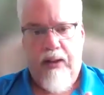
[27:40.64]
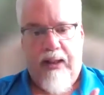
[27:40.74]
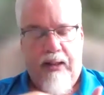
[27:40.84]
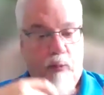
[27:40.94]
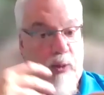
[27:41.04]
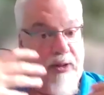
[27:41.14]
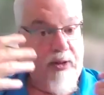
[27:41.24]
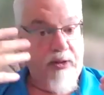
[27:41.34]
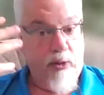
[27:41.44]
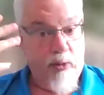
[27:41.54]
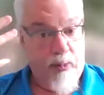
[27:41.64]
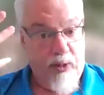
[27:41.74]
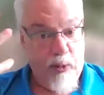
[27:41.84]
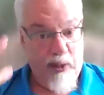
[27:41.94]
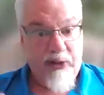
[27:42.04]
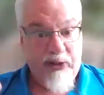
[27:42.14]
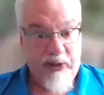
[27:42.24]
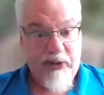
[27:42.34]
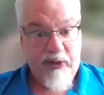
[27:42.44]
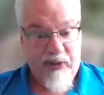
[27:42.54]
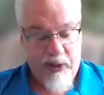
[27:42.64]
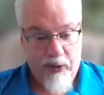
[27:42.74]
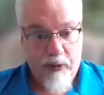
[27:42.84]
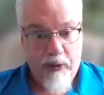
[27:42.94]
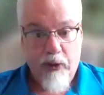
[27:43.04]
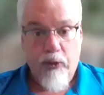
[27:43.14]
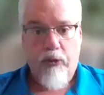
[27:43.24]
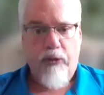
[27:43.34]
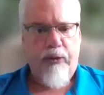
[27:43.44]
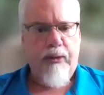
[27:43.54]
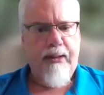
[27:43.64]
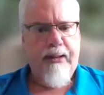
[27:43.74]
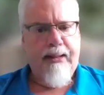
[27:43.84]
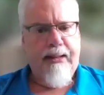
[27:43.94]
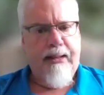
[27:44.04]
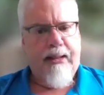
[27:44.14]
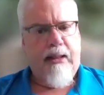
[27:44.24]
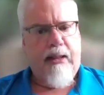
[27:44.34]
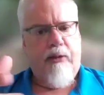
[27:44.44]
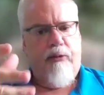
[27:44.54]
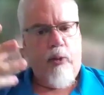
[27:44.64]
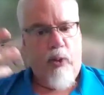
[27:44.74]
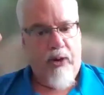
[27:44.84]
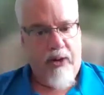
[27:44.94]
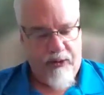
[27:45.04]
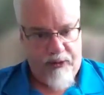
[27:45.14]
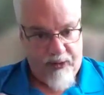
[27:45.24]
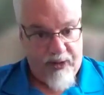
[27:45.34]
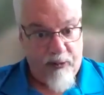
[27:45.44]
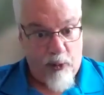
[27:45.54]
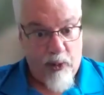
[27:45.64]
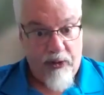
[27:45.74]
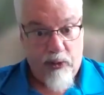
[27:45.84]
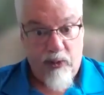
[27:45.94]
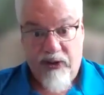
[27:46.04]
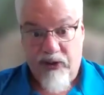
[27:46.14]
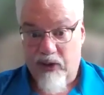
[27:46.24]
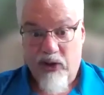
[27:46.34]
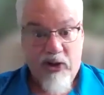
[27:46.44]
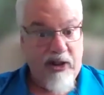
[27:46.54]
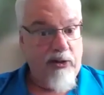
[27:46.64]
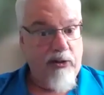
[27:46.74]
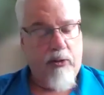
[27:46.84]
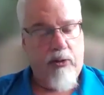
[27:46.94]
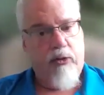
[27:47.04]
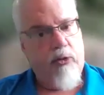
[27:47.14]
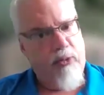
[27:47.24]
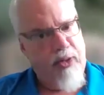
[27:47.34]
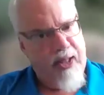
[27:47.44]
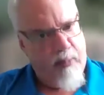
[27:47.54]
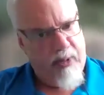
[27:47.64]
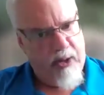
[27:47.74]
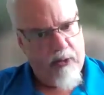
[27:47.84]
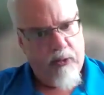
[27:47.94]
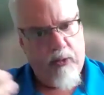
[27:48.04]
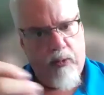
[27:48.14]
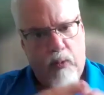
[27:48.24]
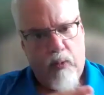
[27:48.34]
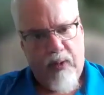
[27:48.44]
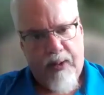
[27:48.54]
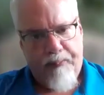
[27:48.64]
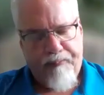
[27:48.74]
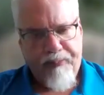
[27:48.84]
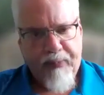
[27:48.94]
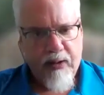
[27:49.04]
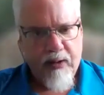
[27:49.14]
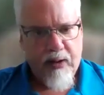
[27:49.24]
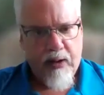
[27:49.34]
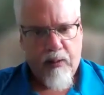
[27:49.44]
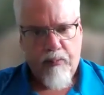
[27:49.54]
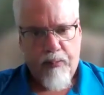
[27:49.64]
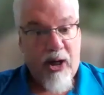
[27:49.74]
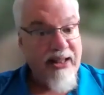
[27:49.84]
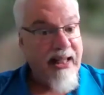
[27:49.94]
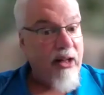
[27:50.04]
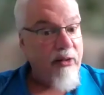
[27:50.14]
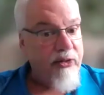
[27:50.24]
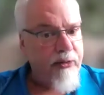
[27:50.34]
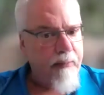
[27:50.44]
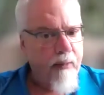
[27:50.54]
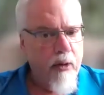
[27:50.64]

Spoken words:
I have one that's going to be doing a series of interviews for his research, and he's going to turn them into podcasts